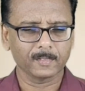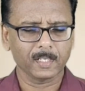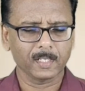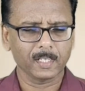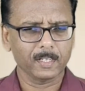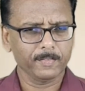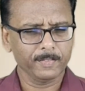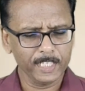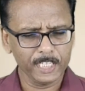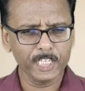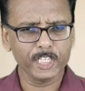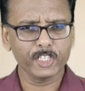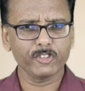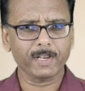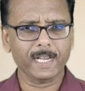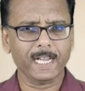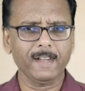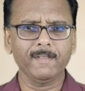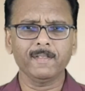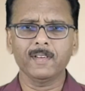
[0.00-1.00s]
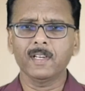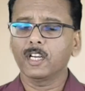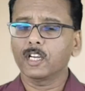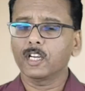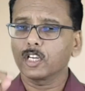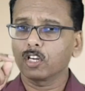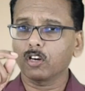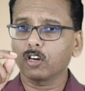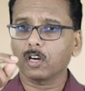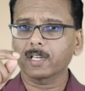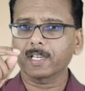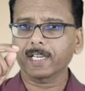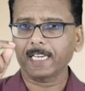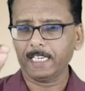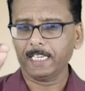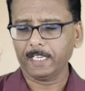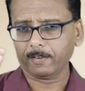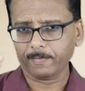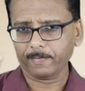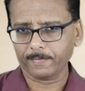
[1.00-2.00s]
We need to have God
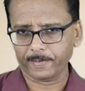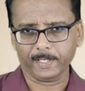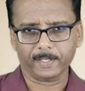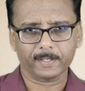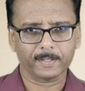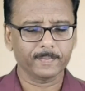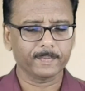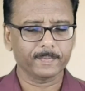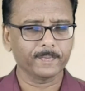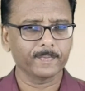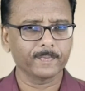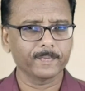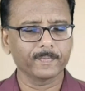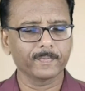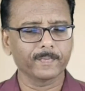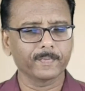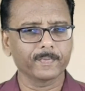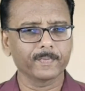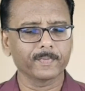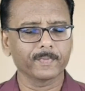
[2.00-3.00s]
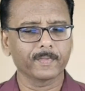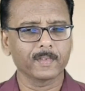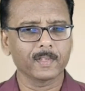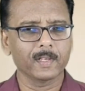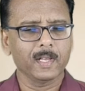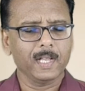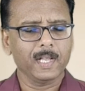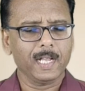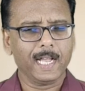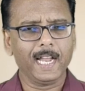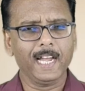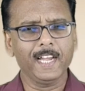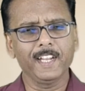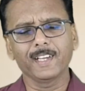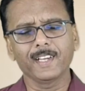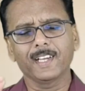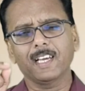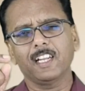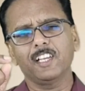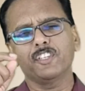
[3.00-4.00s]
kind of faith. And
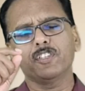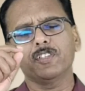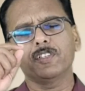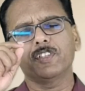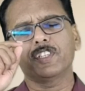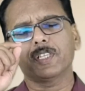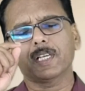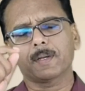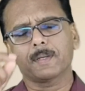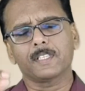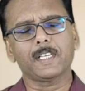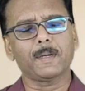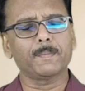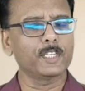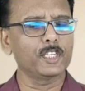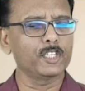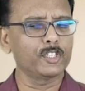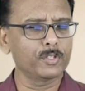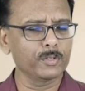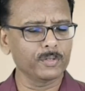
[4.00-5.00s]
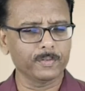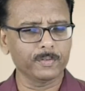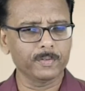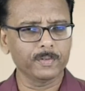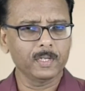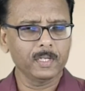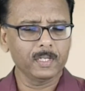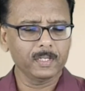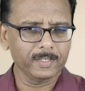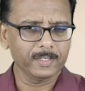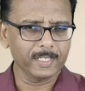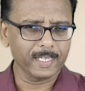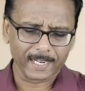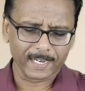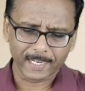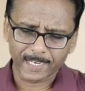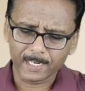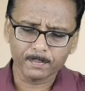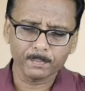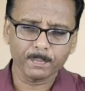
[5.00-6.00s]
in Galatians chapter 2, there
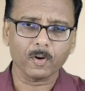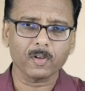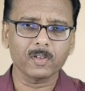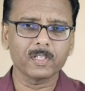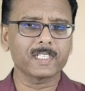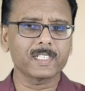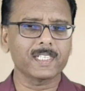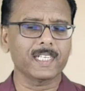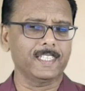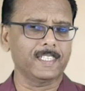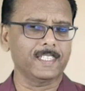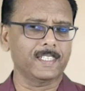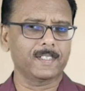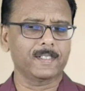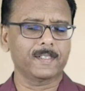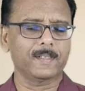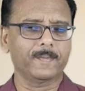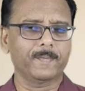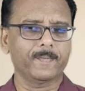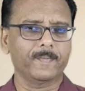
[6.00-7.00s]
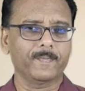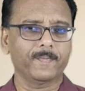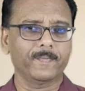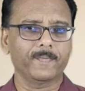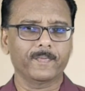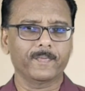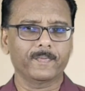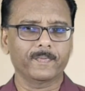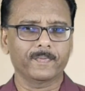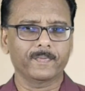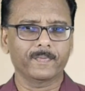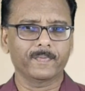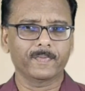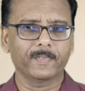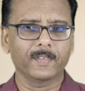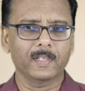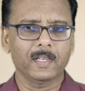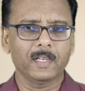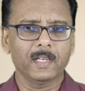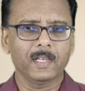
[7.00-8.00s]
again Paul says,
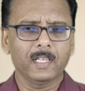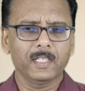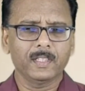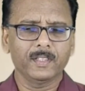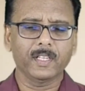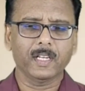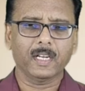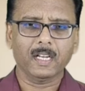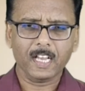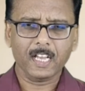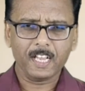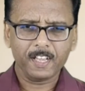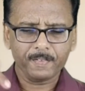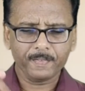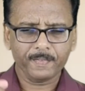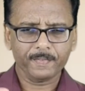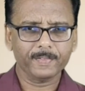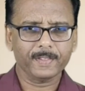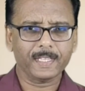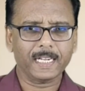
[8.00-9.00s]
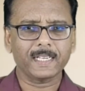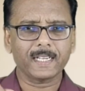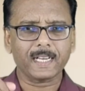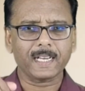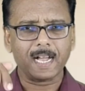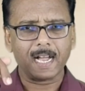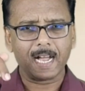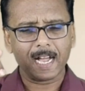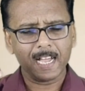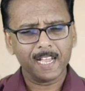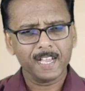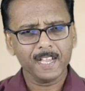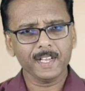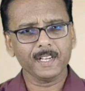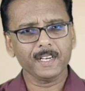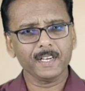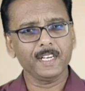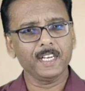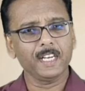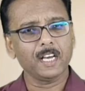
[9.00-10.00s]
the life that I
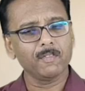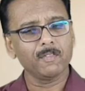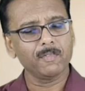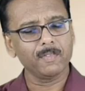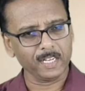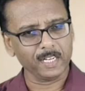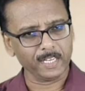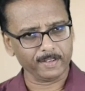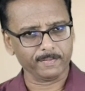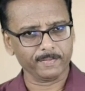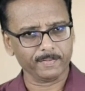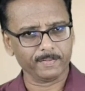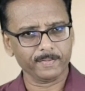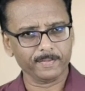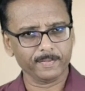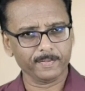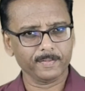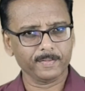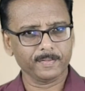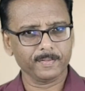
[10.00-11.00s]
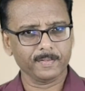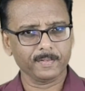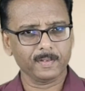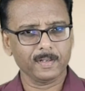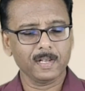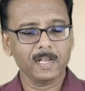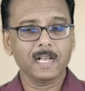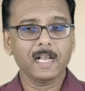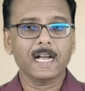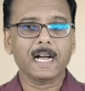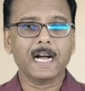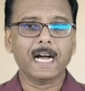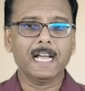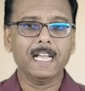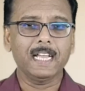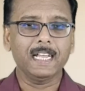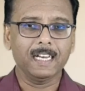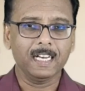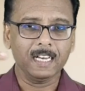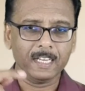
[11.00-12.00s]
now live,
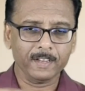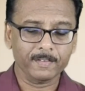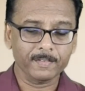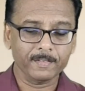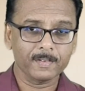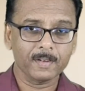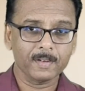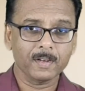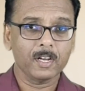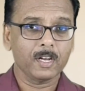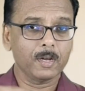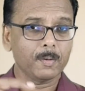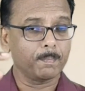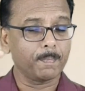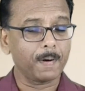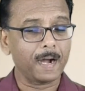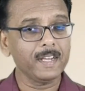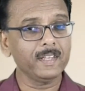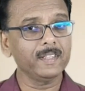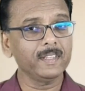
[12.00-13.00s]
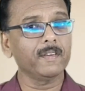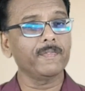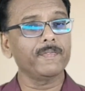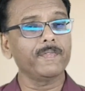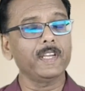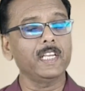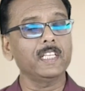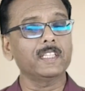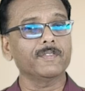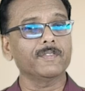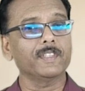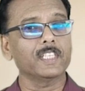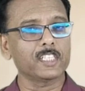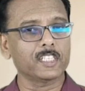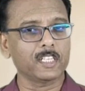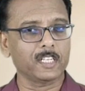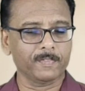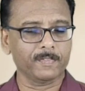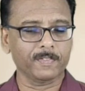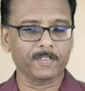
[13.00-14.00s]
I live by the faith of the
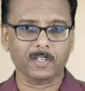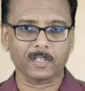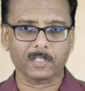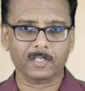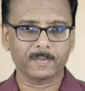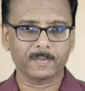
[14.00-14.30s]
Son of God.